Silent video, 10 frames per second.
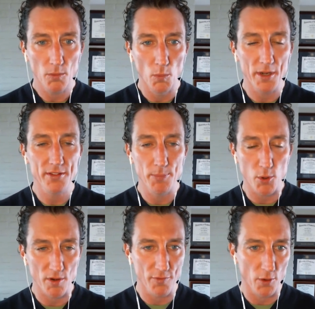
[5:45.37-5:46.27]
what does the
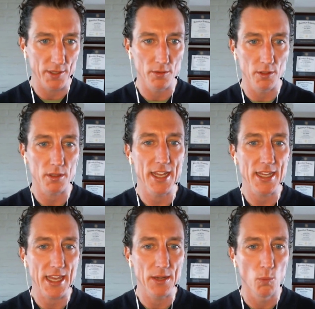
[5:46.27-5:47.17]
portfolio look
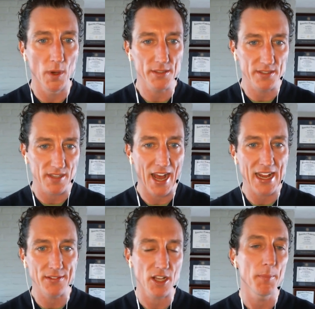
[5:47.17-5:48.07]
like and what
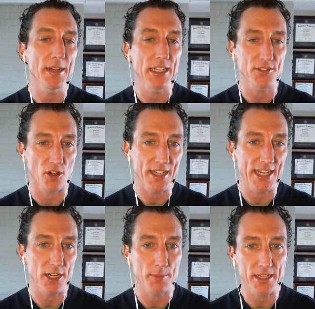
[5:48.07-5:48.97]
size companies are in here?